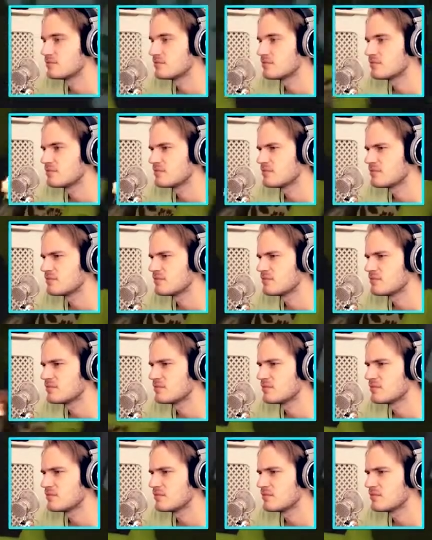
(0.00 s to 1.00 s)

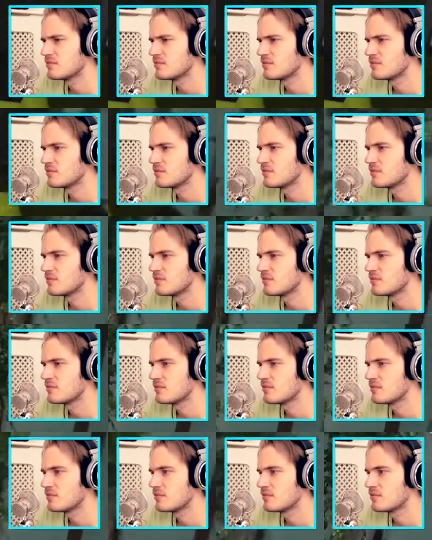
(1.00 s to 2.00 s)

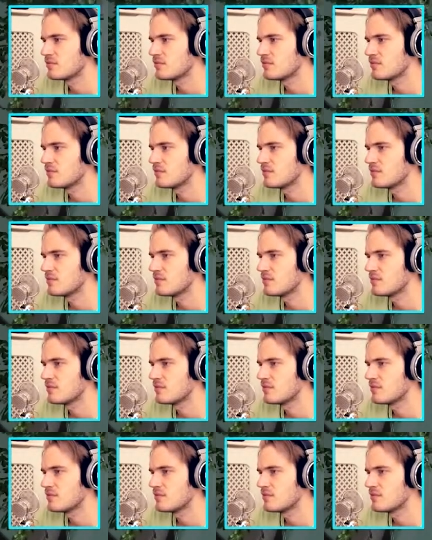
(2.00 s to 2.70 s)
No one is speaking in this clip.